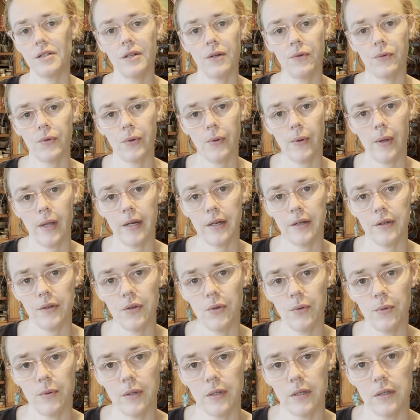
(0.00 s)
don't know how to
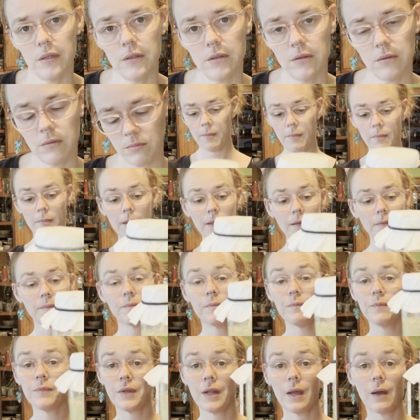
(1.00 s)
do it. But
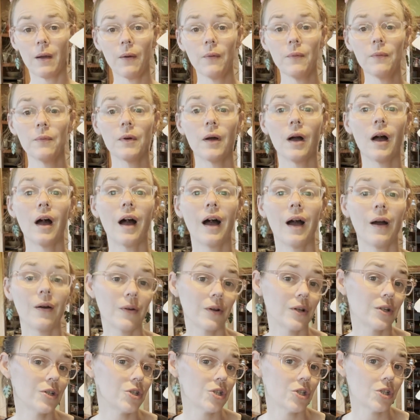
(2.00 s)
now
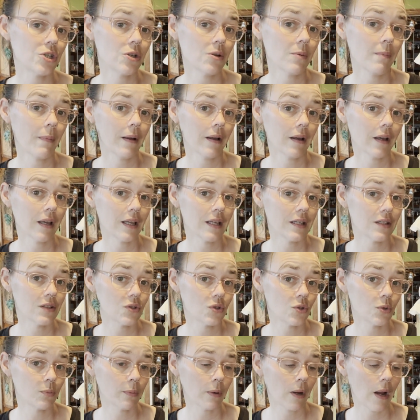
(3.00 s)
our ginger bug is
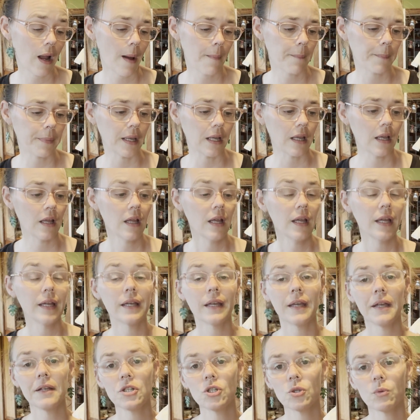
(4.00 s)
super happy.
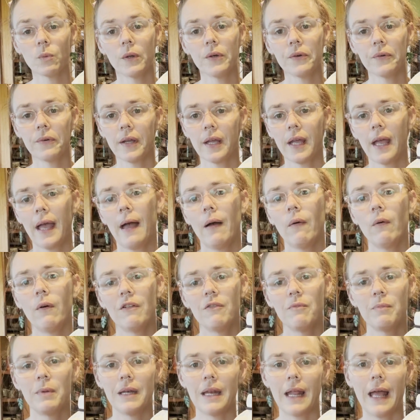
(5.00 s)
In case you're wondering how
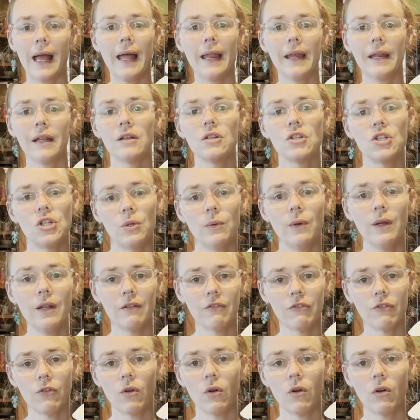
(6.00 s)
I've been adding to
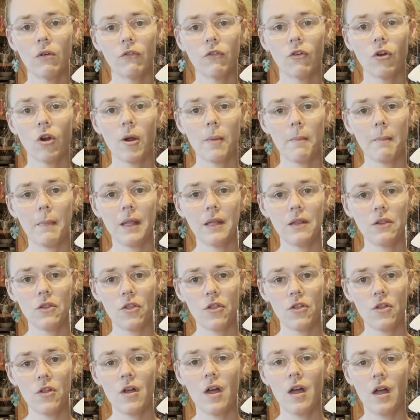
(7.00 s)
it for over a month,
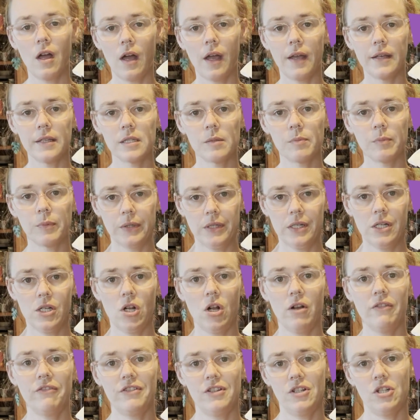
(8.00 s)
I split it
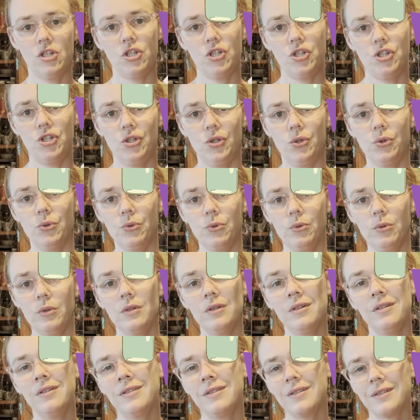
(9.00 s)
off into 2
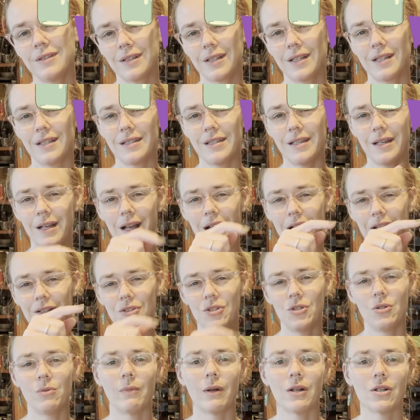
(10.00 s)
because it got
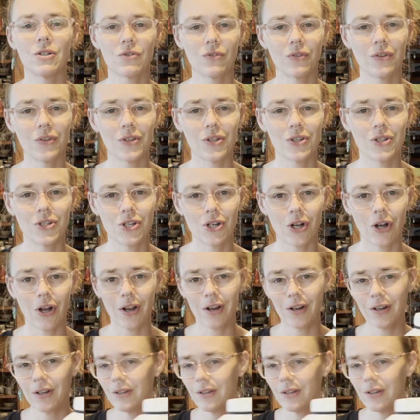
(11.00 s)
too much for the jar.